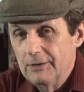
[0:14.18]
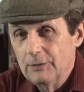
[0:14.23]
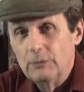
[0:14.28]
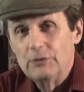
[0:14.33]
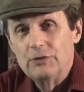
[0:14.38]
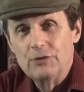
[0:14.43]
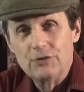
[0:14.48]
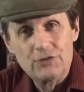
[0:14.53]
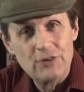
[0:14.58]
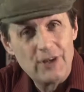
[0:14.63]

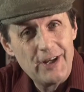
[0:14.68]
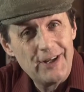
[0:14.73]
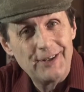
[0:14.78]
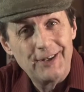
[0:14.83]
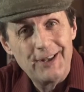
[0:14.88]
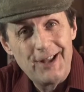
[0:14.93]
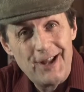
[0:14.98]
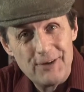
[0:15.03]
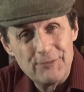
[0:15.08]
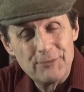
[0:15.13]
which is saying
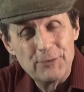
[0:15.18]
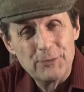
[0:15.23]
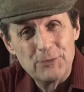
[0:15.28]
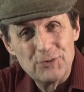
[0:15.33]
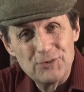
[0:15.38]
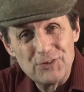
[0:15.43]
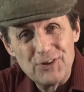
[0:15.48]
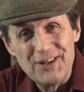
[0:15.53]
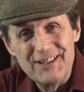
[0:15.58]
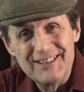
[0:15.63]
a lot for
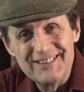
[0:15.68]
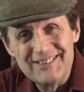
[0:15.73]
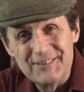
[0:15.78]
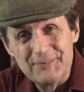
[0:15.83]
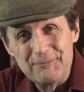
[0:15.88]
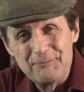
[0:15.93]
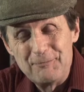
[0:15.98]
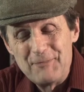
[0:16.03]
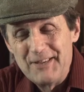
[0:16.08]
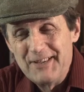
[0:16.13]

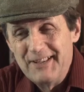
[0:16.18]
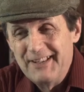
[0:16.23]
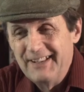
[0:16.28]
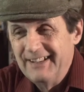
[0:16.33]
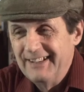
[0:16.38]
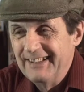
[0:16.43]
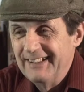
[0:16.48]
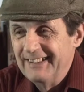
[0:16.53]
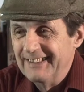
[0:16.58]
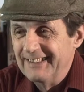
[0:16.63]
Wisconsin.
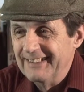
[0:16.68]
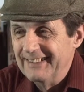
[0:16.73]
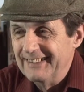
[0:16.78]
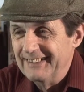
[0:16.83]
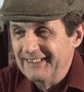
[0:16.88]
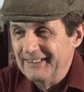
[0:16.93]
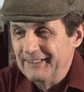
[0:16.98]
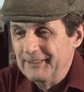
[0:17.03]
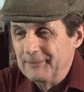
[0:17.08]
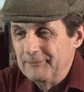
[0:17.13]

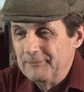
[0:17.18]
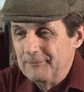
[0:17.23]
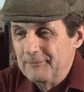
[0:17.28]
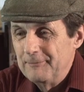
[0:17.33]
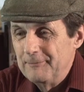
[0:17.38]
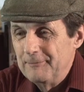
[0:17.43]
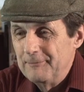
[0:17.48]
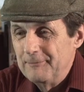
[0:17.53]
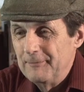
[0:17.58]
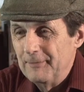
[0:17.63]
A
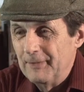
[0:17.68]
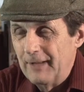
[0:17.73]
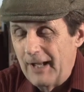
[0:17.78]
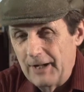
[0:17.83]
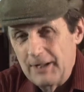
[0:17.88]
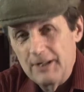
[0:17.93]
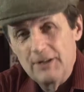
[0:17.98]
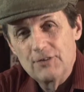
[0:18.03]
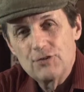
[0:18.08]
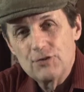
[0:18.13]

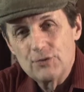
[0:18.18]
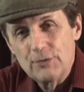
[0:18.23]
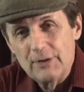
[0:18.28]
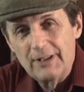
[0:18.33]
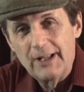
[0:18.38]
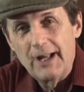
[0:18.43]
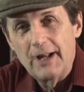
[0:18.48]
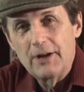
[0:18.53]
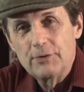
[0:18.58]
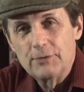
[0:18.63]
lot of history,
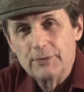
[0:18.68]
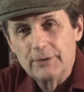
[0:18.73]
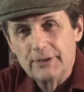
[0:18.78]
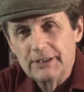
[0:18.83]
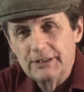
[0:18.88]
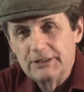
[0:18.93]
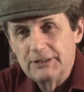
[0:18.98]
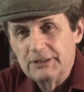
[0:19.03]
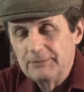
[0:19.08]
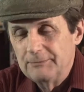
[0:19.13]
a lot of
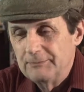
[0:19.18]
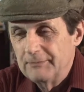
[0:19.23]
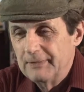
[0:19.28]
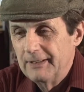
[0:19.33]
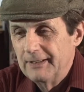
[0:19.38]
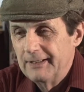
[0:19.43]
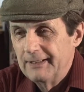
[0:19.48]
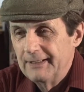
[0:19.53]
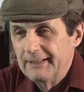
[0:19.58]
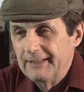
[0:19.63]
tradition.
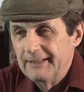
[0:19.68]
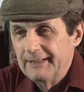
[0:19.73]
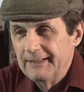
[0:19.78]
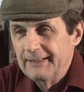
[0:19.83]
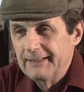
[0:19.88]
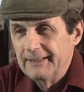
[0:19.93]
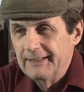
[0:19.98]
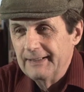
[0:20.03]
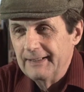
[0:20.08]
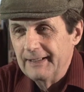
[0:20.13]

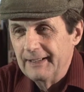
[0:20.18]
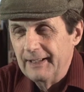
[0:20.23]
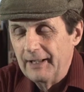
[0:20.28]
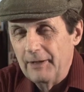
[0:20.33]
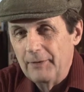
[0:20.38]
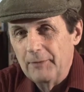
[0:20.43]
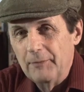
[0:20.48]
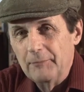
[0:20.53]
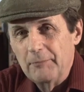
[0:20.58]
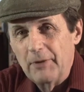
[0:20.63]

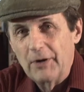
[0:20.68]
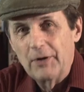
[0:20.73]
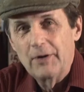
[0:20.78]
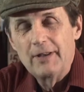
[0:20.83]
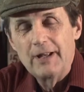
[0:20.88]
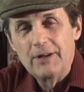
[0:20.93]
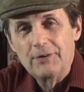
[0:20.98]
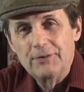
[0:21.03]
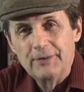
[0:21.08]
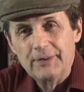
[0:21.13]
And part
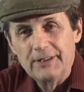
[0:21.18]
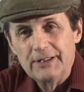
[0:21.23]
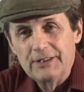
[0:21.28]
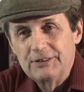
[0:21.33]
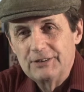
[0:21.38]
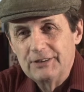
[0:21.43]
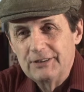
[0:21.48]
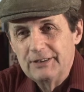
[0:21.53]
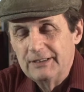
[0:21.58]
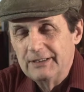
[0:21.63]
of that
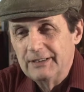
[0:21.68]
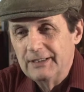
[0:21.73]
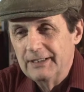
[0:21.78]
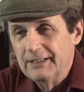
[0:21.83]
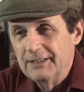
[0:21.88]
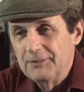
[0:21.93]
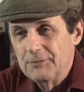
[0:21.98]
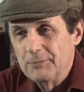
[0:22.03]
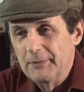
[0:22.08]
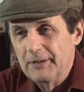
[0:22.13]
tradition
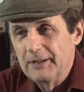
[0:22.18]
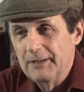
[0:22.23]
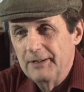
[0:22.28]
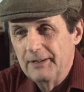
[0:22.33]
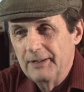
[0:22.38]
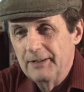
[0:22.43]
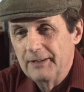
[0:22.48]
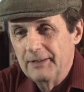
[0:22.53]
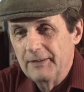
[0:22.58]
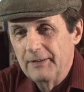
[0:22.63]
has
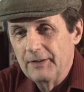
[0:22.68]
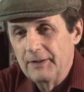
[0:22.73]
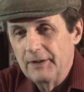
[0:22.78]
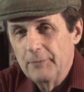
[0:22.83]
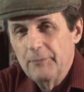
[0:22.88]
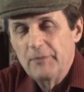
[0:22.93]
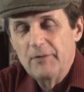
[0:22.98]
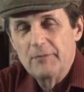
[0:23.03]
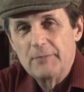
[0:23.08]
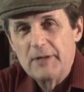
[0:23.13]
been the
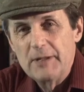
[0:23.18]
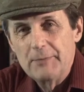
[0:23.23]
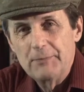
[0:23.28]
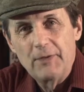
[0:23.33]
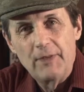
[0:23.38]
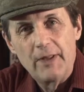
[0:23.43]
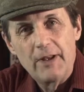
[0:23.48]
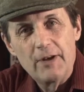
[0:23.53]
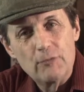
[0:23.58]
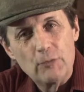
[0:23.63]
number of
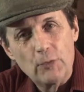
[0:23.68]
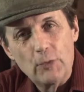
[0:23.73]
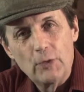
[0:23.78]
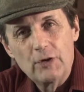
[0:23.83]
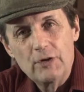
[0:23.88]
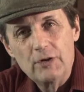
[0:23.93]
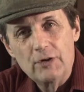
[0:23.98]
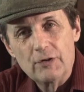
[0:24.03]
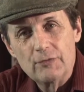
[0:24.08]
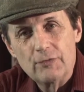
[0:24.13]
people that have
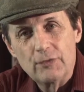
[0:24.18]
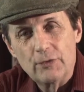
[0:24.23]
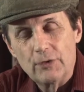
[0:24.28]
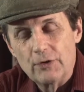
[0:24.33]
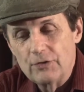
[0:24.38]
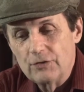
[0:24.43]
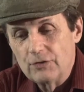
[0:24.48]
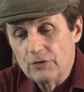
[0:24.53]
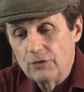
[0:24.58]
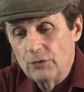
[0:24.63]
worked here
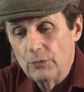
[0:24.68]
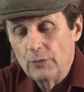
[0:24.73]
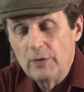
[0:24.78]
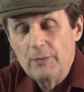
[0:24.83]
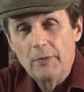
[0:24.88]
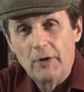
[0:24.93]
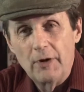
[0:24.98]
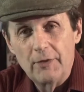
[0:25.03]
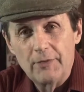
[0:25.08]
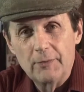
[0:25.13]
for us since we
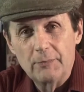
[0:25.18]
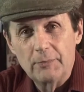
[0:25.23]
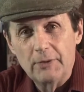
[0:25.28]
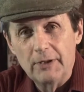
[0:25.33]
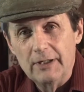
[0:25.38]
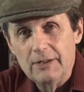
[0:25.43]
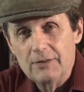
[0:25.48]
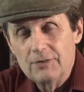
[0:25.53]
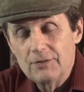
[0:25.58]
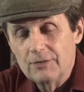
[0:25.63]
bought the
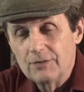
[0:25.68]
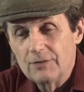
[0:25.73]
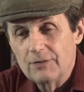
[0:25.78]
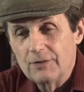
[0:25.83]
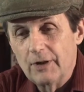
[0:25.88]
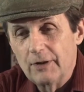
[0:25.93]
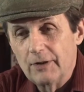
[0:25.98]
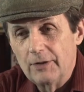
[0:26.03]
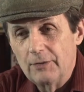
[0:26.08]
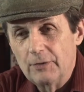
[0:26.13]
place and
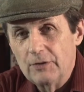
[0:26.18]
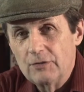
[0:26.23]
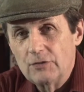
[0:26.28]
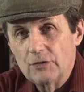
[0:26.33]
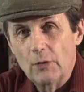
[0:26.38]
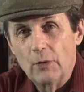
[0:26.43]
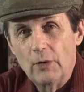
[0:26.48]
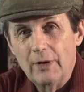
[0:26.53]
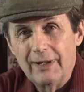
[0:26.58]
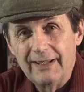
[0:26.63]
started
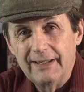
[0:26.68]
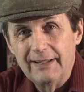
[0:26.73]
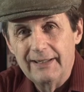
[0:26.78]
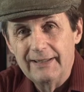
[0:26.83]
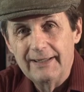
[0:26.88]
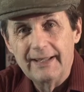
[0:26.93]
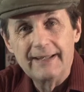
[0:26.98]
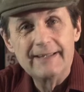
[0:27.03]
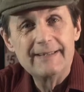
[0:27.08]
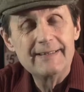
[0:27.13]
restoring it
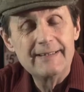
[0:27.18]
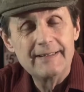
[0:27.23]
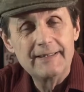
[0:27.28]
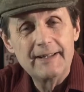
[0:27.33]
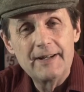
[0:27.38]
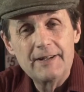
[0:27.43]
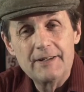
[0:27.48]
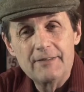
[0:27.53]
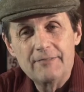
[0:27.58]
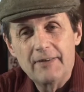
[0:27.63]
in
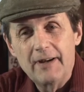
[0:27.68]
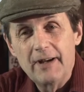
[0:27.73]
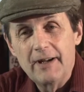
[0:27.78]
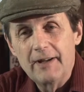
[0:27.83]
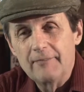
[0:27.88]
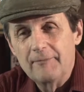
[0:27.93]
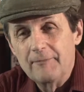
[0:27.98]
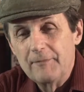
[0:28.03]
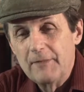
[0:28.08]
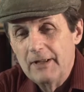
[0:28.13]

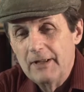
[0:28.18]
1995.